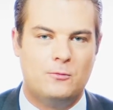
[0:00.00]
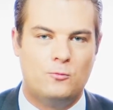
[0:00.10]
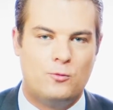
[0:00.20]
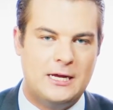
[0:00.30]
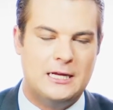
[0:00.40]

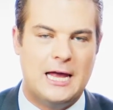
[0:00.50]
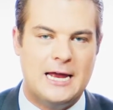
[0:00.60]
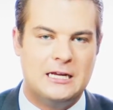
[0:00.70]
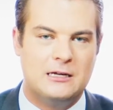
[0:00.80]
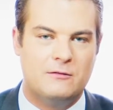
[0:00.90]

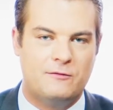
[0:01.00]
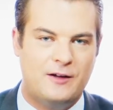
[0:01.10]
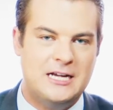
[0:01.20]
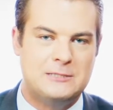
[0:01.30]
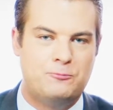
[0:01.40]
regulating
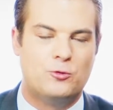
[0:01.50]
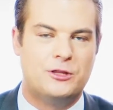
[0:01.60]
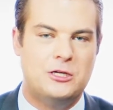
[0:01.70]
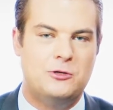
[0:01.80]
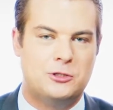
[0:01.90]
Facebook,
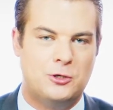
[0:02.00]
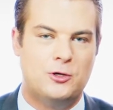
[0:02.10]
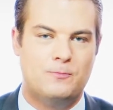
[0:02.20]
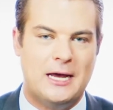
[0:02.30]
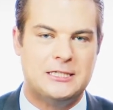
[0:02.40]
then you
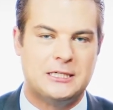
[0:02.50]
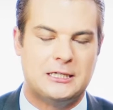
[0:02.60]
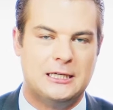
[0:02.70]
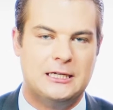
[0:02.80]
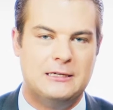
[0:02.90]
turn
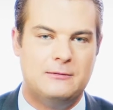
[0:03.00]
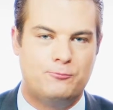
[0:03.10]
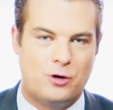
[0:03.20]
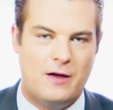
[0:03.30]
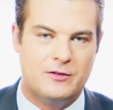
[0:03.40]
basically
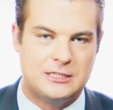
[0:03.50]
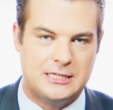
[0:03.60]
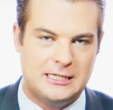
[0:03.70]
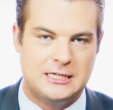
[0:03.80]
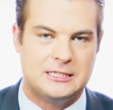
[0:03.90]
private
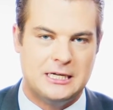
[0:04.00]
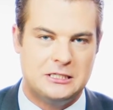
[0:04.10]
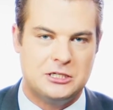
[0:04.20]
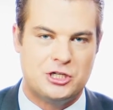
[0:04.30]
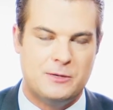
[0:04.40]
sector
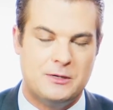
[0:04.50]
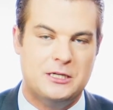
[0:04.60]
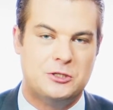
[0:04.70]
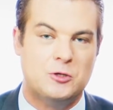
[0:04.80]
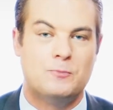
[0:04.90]
censorship
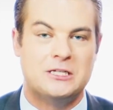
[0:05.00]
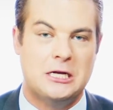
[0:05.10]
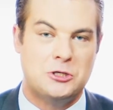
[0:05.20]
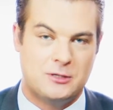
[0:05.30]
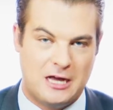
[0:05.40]
into
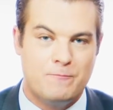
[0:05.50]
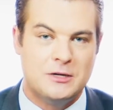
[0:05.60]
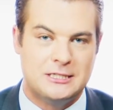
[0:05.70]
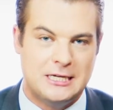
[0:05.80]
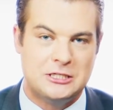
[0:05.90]
potential
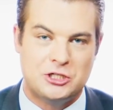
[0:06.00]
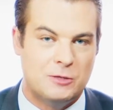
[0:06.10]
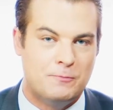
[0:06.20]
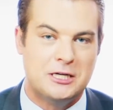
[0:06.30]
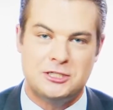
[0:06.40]
government
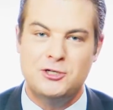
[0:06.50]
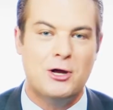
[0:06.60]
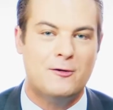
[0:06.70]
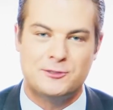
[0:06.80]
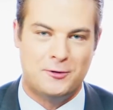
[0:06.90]
censorship, because you
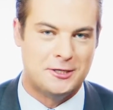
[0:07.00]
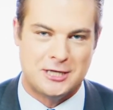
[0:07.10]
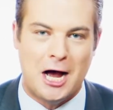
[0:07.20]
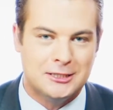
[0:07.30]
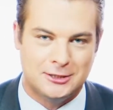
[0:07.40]
know as well as
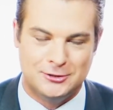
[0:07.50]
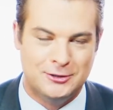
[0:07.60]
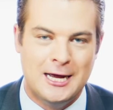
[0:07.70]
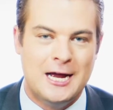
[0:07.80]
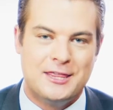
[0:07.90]
I do
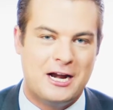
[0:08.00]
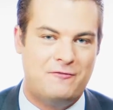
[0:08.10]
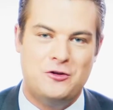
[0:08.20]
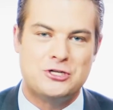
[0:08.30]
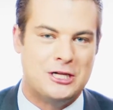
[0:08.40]
that a
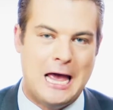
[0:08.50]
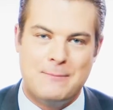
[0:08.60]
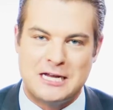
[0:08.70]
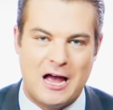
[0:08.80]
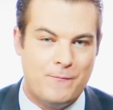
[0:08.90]
future
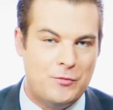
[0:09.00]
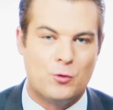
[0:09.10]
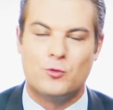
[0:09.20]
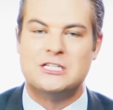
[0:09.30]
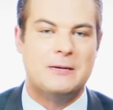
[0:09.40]
Labor government
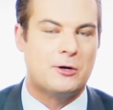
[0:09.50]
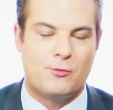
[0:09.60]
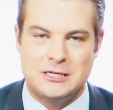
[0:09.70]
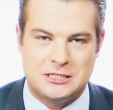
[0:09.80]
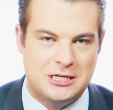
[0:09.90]
or the
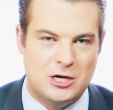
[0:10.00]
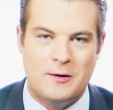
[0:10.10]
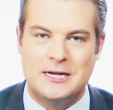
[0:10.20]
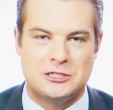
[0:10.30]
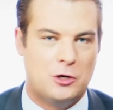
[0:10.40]
Democrats in the
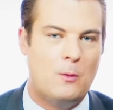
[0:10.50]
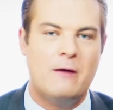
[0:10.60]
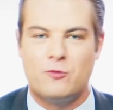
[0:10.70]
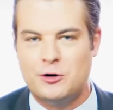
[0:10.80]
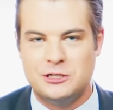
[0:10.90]
US or
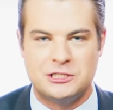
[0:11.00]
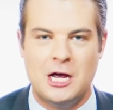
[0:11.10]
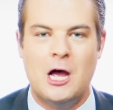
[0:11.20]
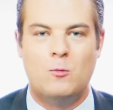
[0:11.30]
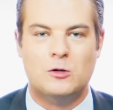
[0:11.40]
whoever else
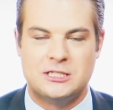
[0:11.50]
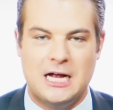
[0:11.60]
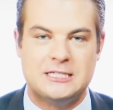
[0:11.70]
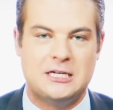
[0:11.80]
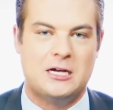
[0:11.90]
will
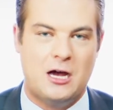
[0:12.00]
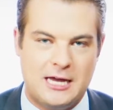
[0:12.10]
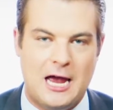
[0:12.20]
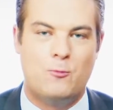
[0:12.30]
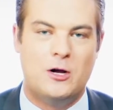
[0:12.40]
start saying,
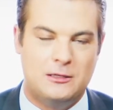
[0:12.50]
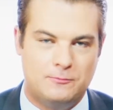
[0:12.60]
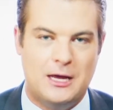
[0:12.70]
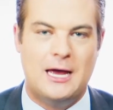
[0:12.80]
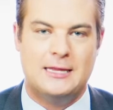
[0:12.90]
okay,
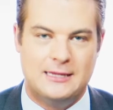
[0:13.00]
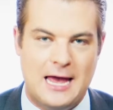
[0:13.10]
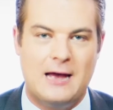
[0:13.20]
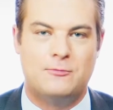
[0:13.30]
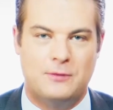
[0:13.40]
well,
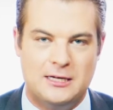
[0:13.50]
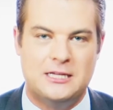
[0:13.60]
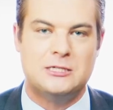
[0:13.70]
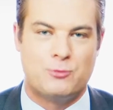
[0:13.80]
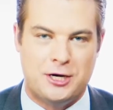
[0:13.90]
now under
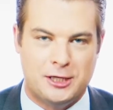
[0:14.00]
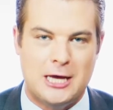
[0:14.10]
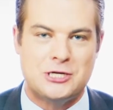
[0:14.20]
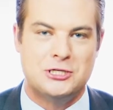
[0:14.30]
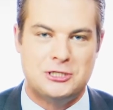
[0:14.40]
these
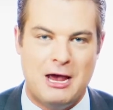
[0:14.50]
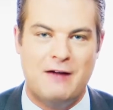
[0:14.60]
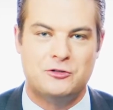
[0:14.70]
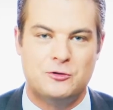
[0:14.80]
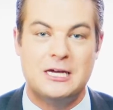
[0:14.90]
regulations, you
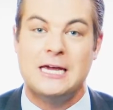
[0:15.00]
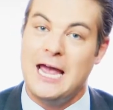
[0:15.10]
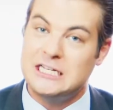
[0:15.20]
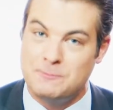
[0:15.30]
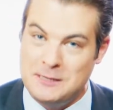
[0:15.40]
have to kick
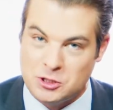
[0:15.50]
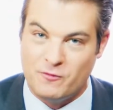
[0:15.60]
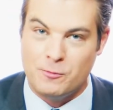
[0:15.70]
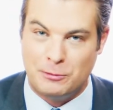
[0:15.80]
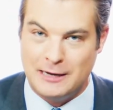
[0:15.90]
hate speech off
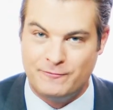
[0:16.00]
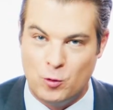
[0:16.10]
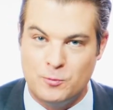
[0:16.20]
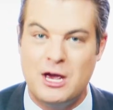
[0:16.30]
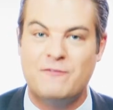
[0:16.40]
your
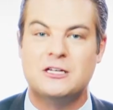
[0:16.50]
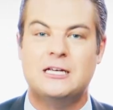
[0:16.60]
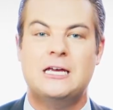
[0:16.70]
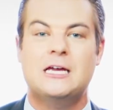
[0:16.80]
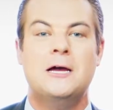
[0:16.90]
platform. You have to
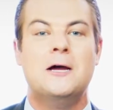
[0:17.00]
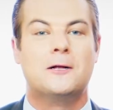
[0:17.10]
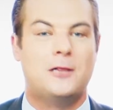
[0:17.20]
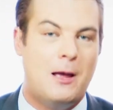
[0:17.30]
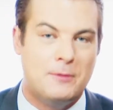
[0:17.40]
kick
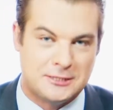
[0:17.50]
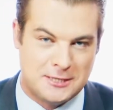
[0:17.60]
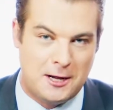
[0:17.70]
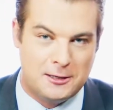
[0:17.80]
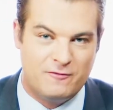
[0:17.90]
climate
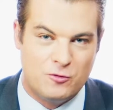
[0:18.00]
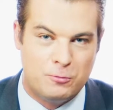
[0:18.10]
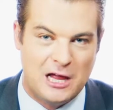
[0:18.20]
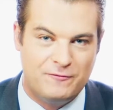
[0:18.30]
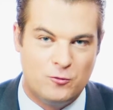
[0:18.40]
denial off your
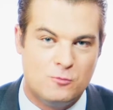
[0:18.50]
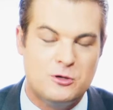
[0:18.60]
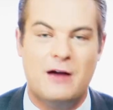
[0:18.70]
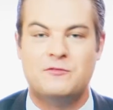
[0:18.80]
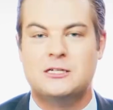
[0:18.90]
platform.
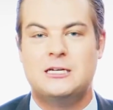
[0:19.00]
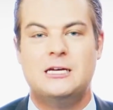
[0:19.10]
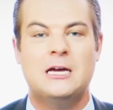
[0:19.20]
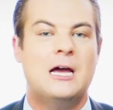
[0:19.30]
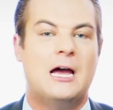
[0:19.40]
You have to
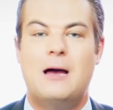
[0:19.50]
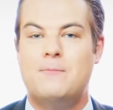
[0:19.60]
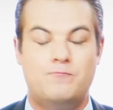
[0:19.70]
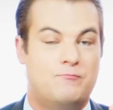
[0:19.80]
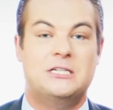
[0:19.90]
kick
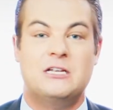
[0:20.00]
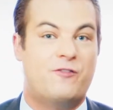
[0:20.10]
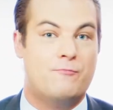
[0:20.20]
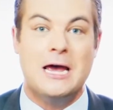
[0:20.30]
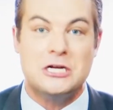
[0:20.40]

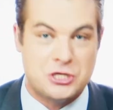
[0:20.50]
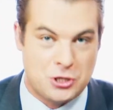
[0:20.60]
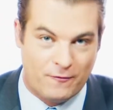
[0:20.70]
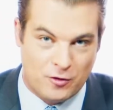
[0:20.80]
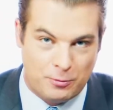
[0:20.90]
misinformation
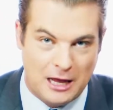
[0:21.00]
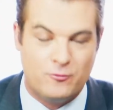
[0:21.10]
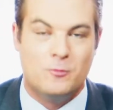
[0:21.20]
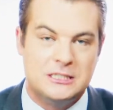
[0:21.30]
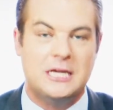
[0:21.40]
off your
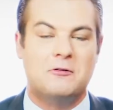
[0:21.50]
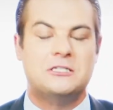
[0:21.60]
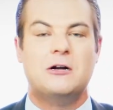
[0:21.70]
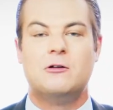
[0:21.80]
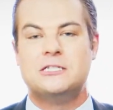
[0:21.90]
platform, et cetera, et cetera, et